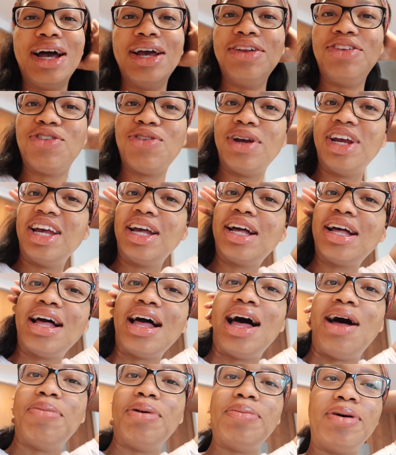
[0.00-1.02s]
I drink
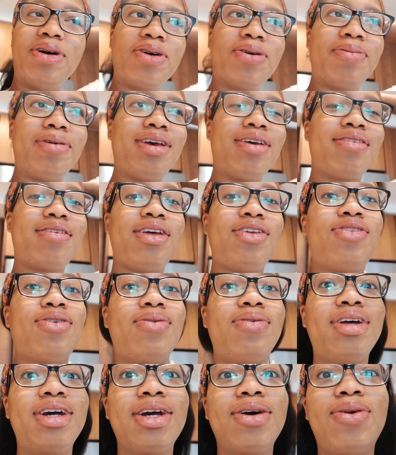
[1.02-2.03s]
almond milk because I
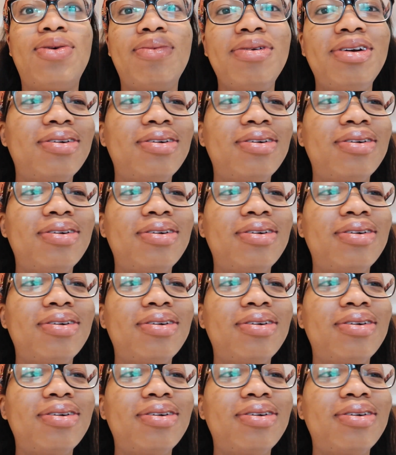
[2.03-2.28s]
don't like whole